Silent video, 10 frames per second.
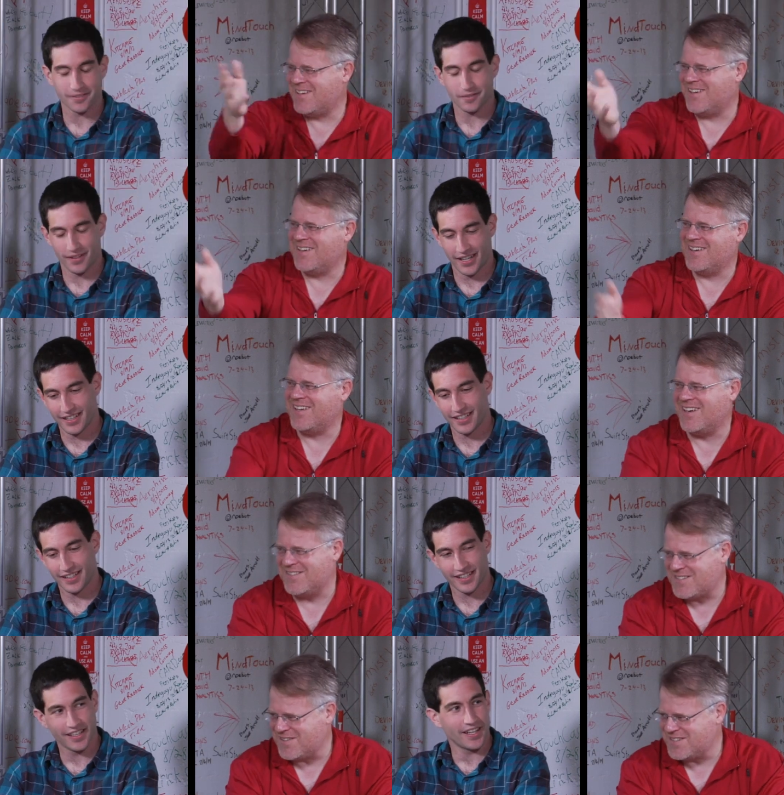Speaker 1: uh, you know
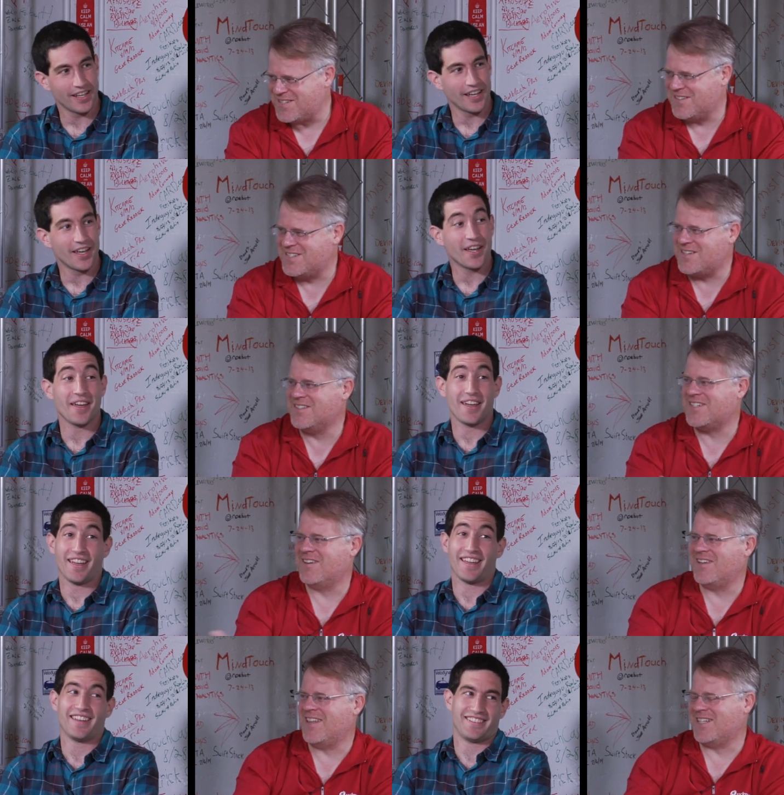so and so and so and
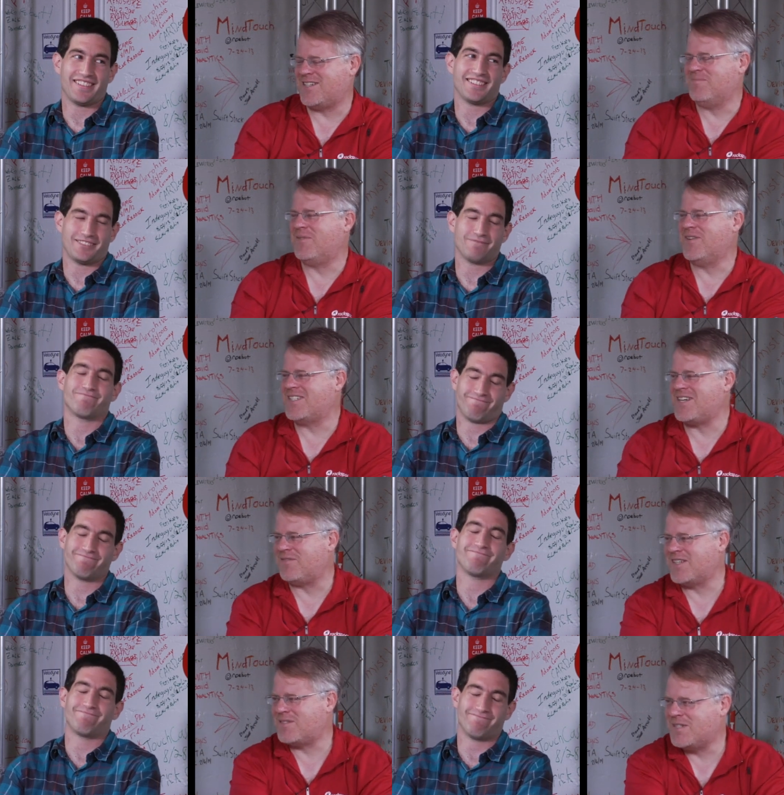so, and that's important stuff for
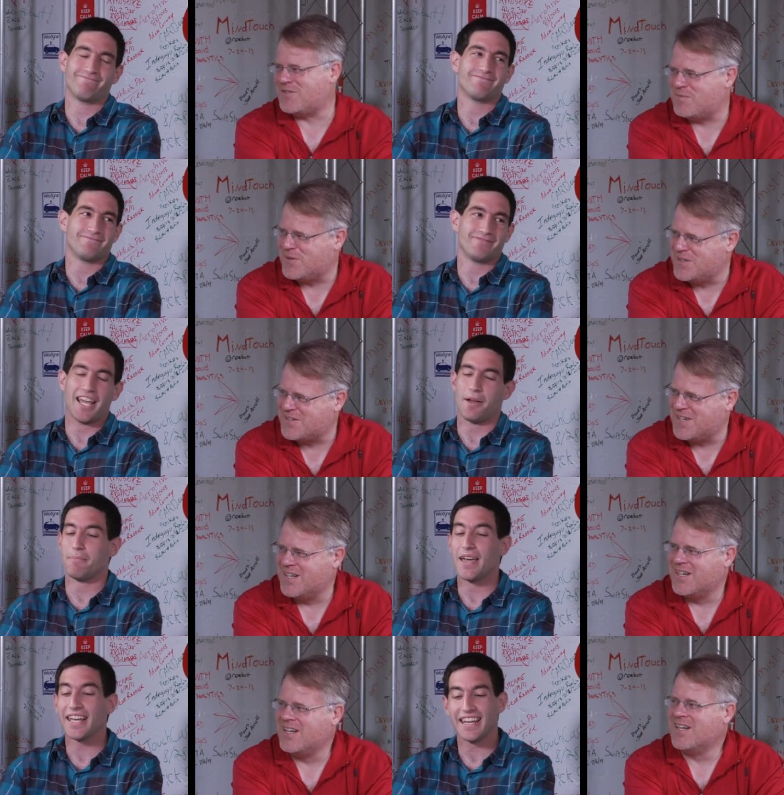expense reports.
Speaker 2: Yeah, right?
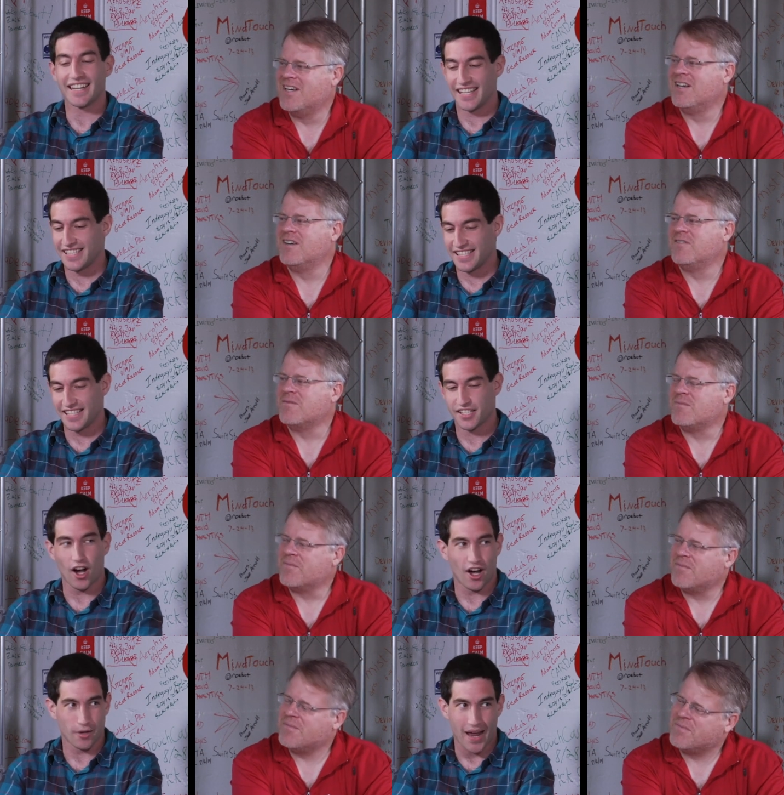making it easy to
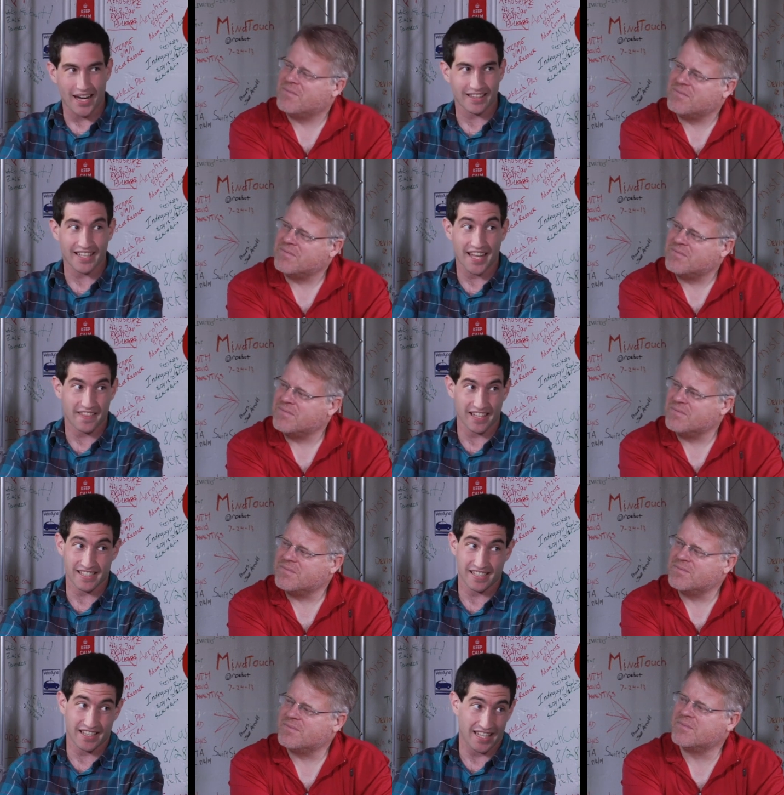automatically get things
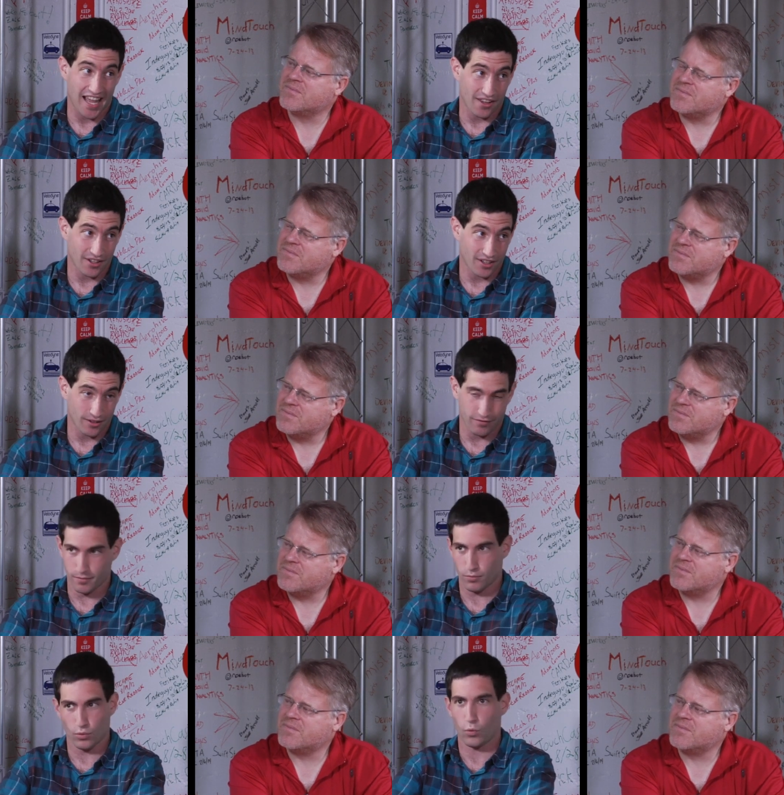into the calendar
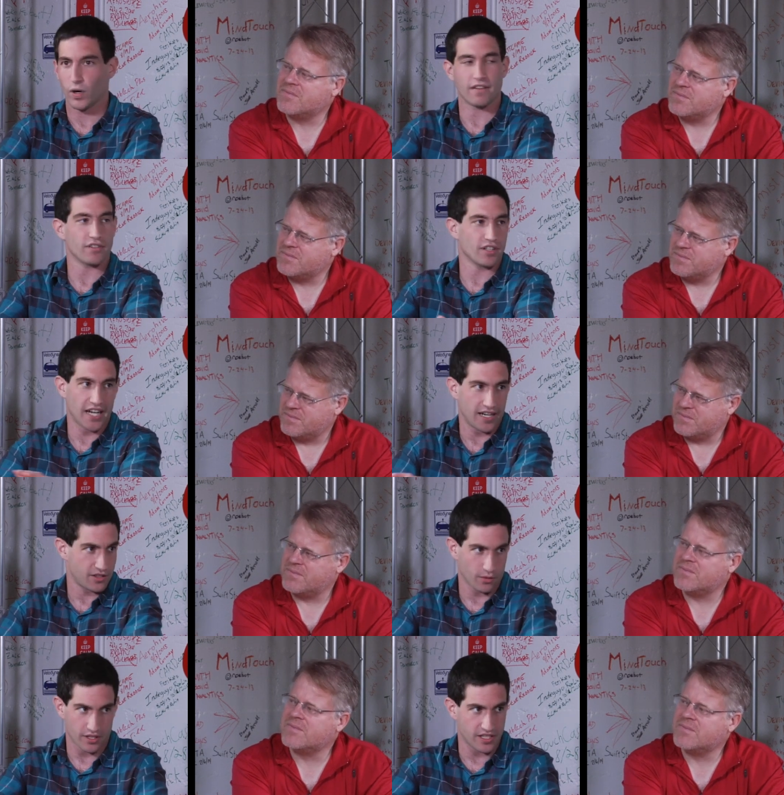from whatever data
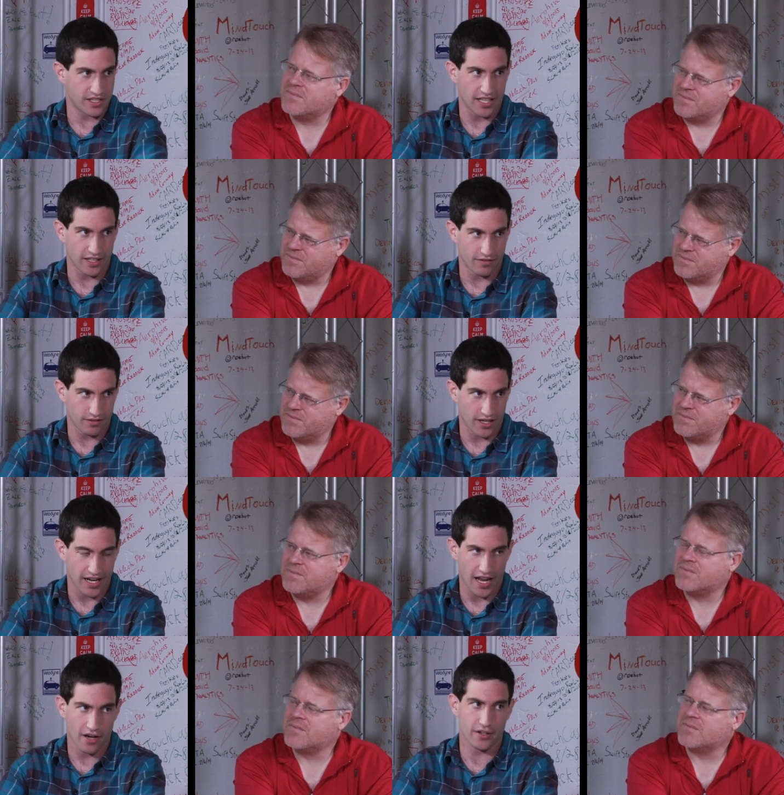sources they live in right
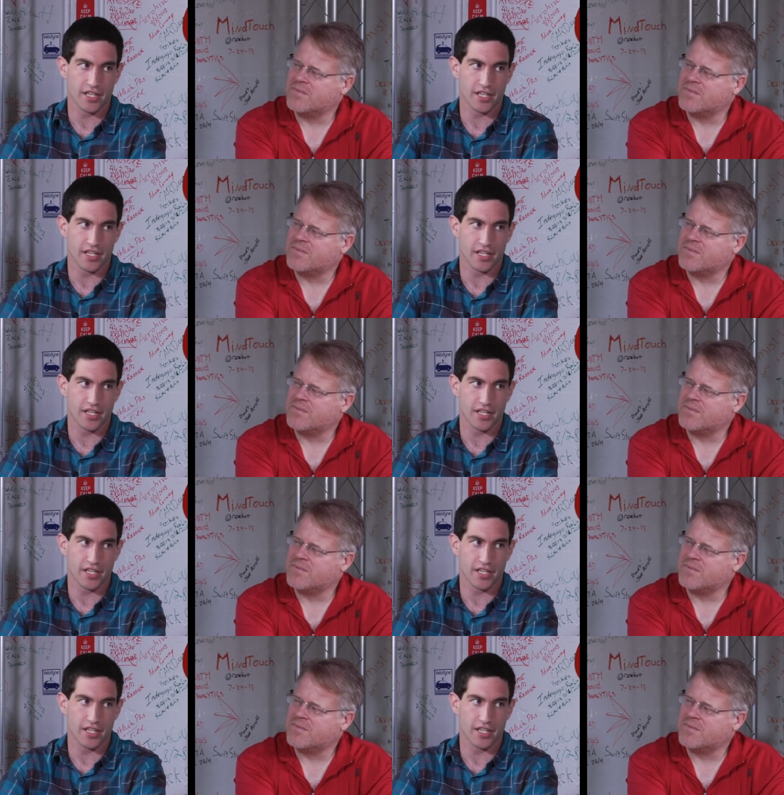now